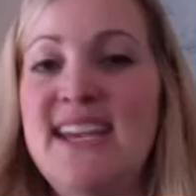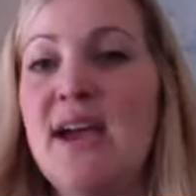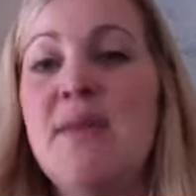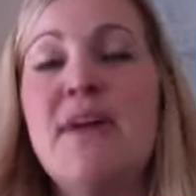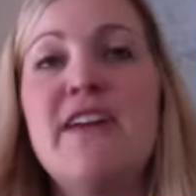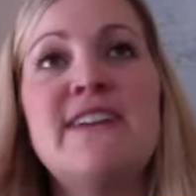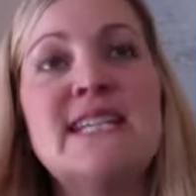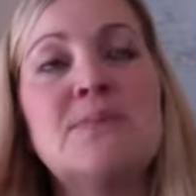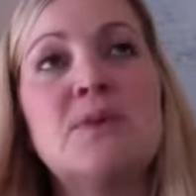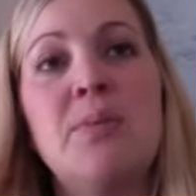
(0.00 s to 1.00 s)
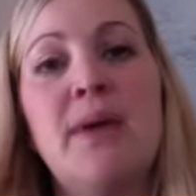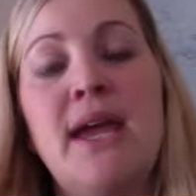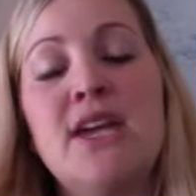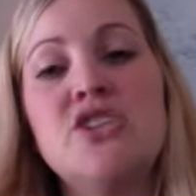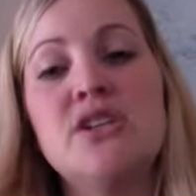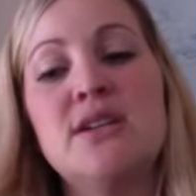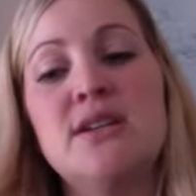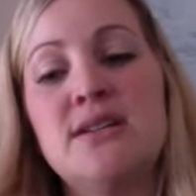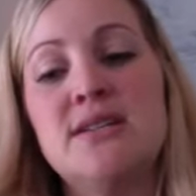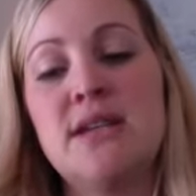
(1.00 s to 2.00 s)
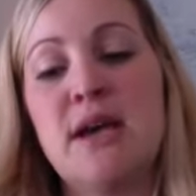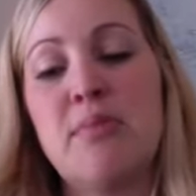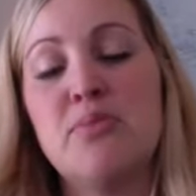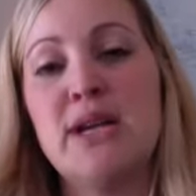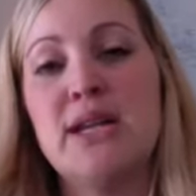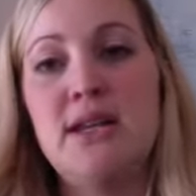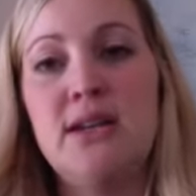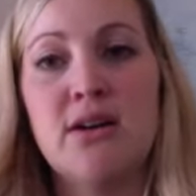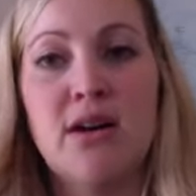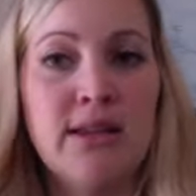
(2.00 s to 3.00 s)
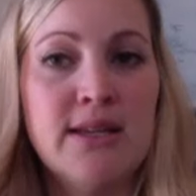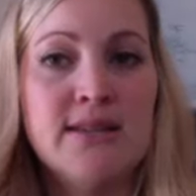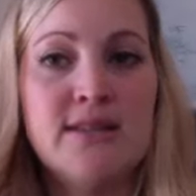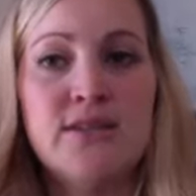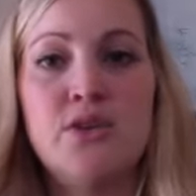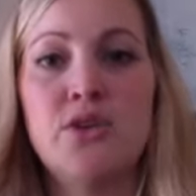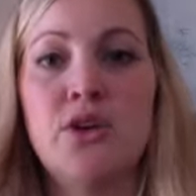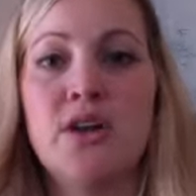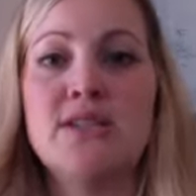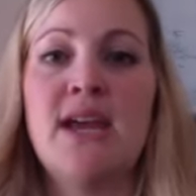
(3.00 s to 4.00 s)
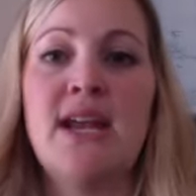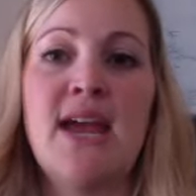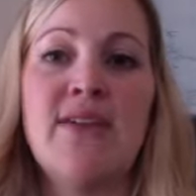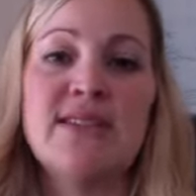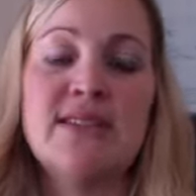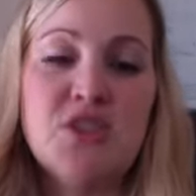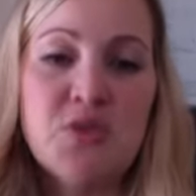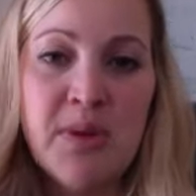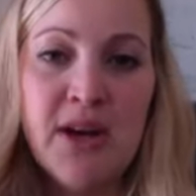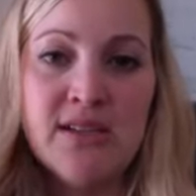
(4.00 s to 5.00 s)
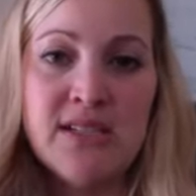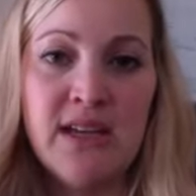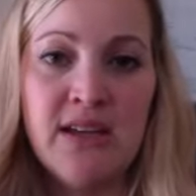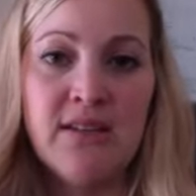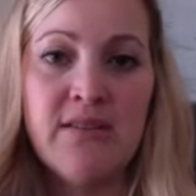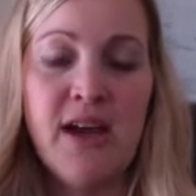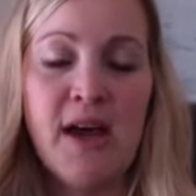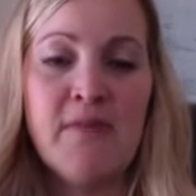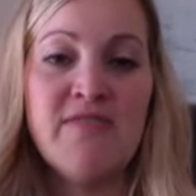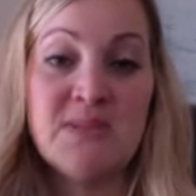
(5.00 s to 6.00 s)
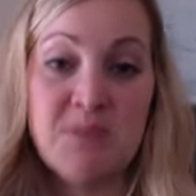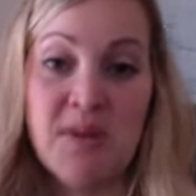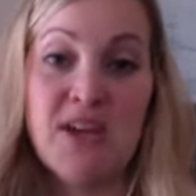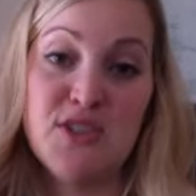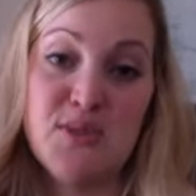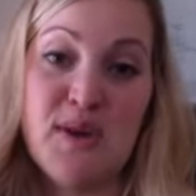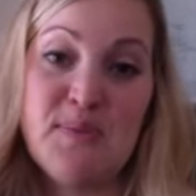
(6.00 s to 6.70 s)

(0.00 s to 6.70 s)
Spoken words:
And my Facebook page is Britt E. Collins. So you can also, and I have a sensory parenting Facebook page as well.